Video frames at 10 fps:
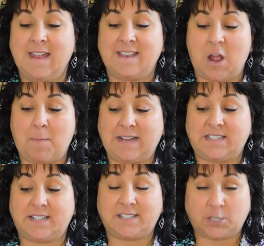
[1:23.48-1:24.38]
Now, my
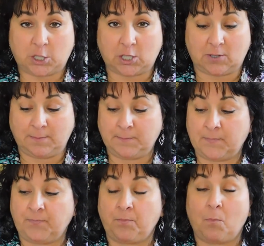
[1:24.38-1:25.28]
sister,
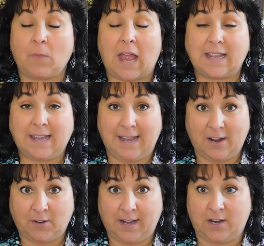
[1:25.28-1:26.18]

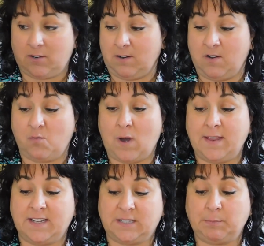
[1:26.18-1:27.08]
Care Care,
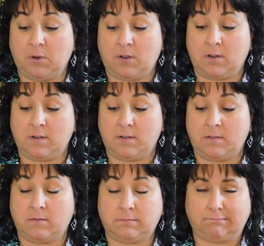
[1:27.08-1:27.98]
read this book
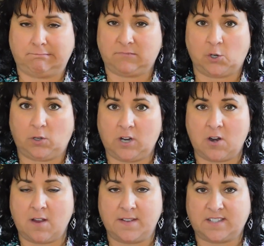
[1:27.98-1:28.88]
earlier
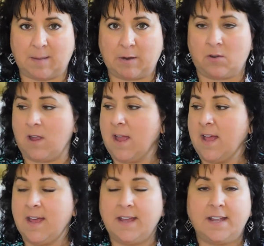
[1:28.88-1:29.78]
in the summer.
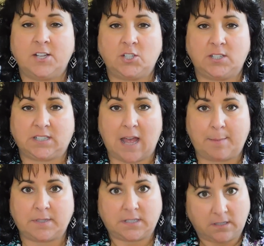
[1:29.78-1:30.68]
And she's
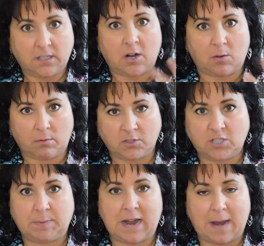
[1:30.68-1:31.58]
kept, you know,
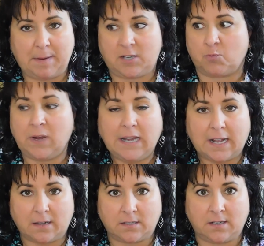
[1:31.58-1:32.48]
she's been on me to read
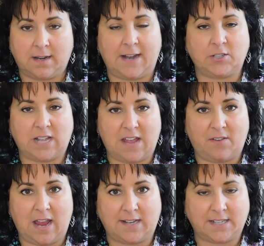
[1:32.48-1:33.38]
it. And I just
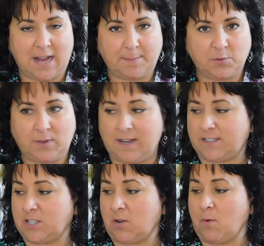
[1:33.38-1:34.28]
haven't had time to read it.
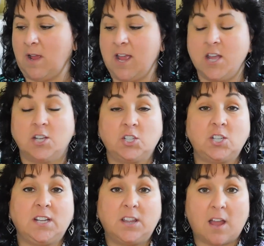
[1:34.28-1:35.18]
So
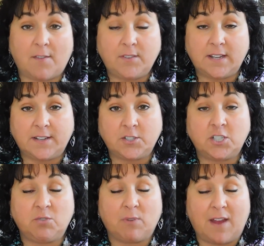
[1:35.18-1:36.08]
she loved it.
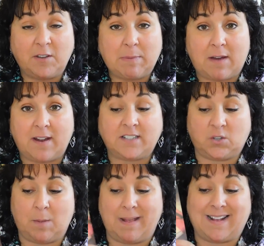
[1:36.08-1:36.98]
She raved about it.
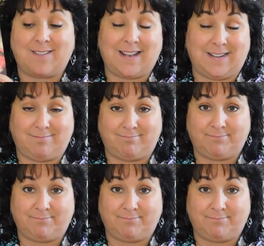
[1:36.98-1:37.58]
So I'm like, okay.